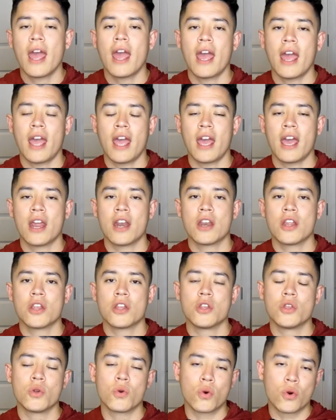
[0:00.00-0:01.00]
and
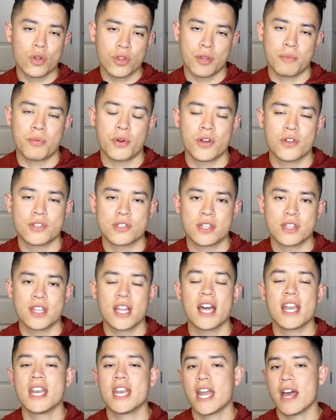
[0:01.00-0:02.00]
you're the person
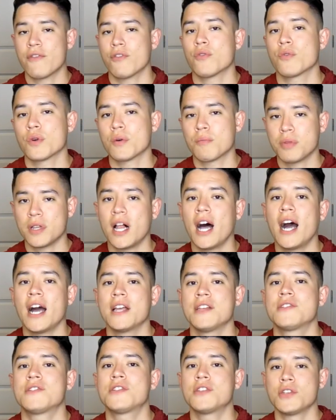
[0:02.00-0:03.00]
that never replies